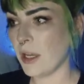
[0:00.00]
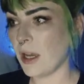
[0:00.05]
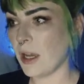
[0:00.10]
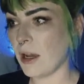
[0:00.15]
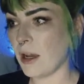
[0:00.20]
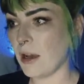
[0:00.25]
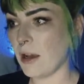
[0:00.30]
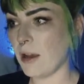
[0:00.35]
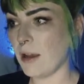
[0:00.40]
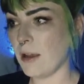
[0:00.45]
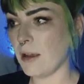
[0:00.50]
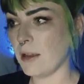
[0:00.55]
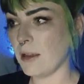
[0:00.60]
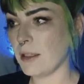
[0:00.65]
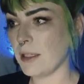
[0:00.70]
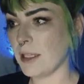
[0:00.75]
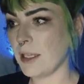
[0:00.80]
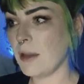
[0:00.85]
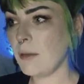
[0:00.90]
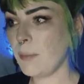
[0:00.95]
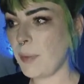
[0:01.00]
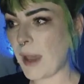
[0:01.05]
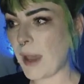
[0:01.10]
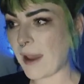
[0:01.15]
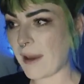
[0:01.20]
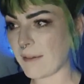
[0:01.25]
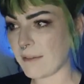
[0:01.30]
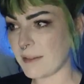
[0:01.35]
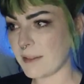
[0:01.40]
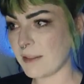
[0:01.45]
the
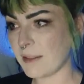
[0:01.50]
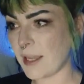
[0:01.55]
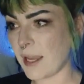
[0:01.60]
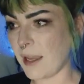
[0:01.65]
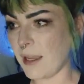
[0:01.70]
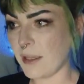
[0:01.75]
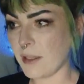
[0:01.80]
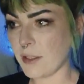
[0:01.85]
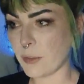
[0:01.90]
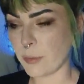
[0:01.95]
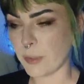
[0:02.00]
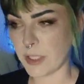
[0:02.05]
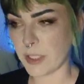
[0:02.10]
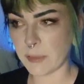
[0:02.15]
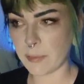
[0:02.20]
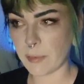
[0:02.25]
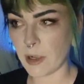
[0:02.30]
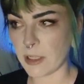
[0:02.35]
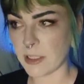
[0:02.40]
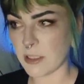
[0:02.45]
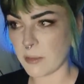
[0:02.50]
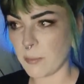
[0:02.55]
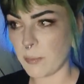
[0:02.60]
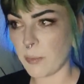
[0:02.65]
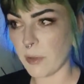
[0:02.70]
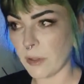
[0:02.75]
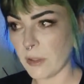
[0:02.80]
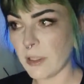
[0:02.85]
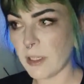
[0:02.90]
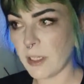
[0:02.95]
empath takes
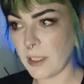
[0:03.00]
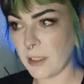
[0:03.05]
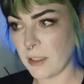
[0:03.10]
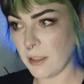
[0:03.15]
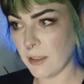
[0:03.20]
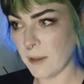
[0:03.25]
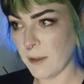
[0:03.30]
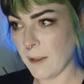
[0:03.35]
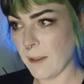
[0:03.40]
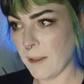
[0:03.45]
responsibility